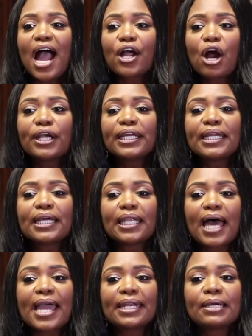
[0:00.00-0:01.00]
A guardian ad
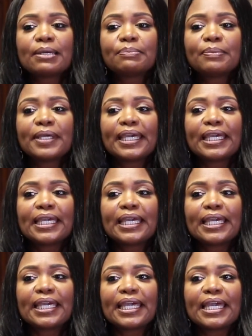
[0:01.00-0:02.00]
litem
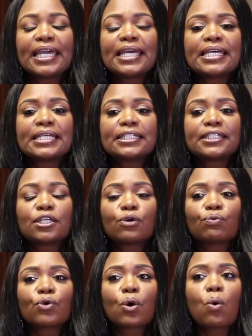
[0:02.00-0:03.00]
is
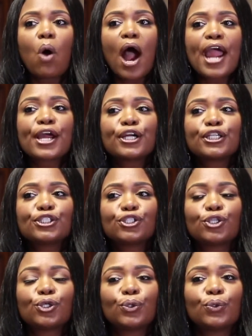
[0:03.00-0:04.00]
required
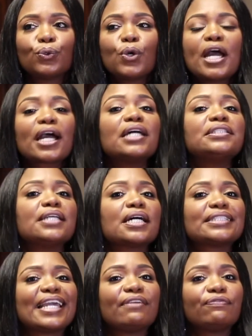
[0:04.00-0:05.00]
to
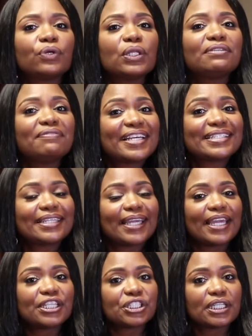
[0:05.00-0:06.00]
conduct a full
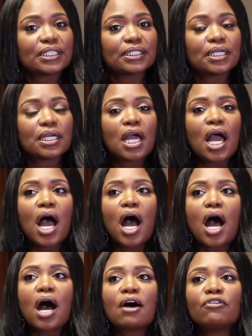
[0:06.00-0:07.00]

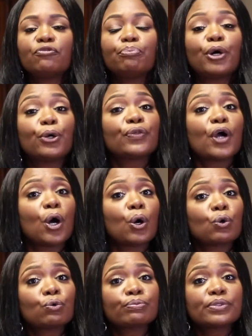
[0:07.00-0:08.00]
investigation of both
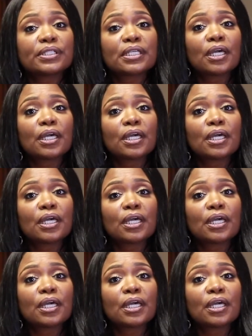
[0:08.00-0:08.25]
homes